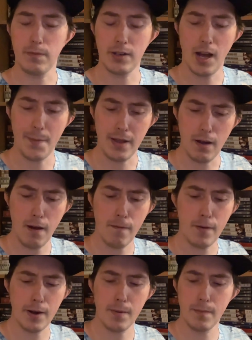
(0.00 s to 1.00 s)
Tommy
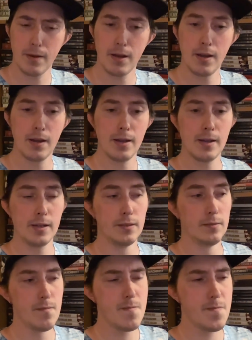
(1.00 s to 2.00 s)
offered him
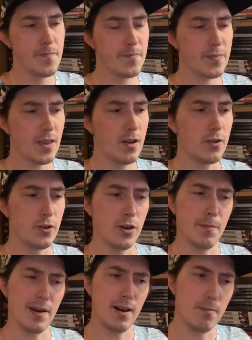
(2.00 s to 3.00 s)
a good
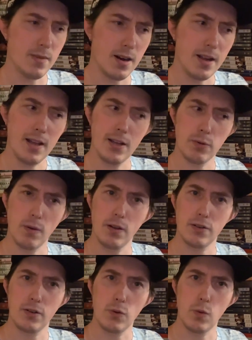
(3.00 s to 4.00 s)
amount of money as well as
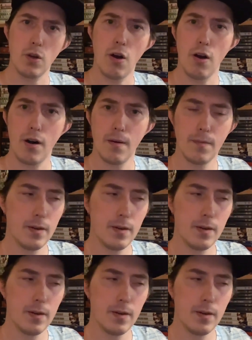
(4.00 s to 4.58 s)
a new car.